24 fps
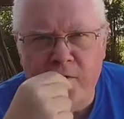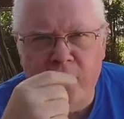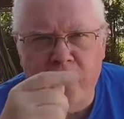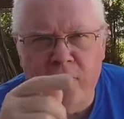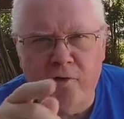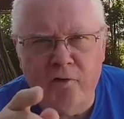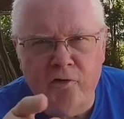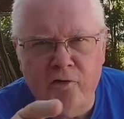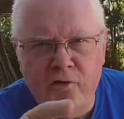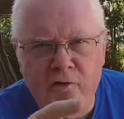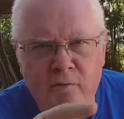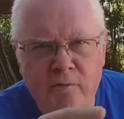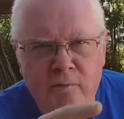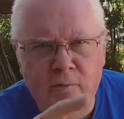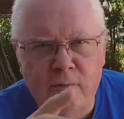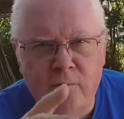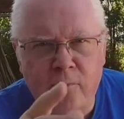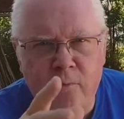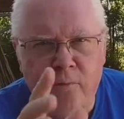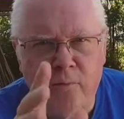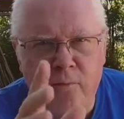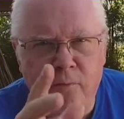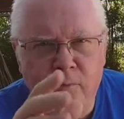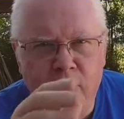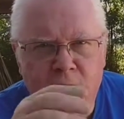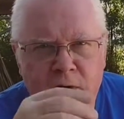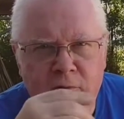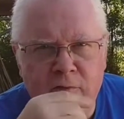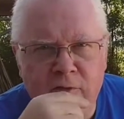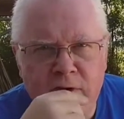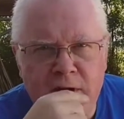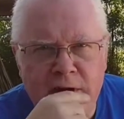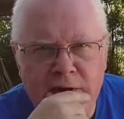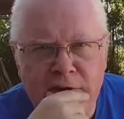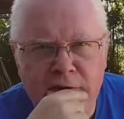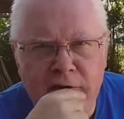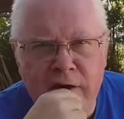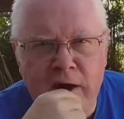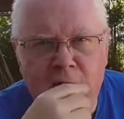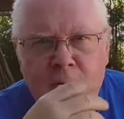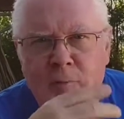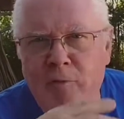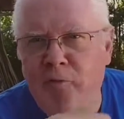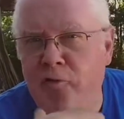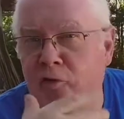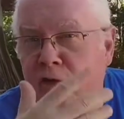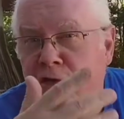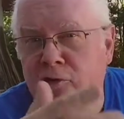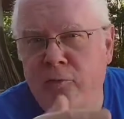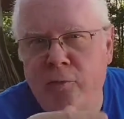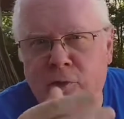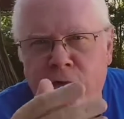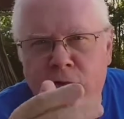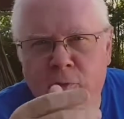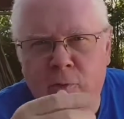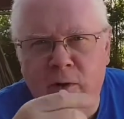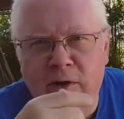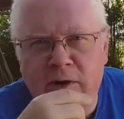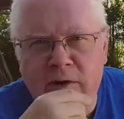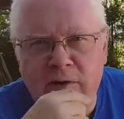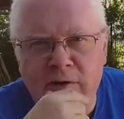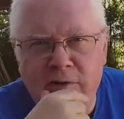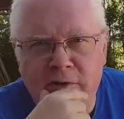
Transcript: because we haven't edited. I'm the first one to edit,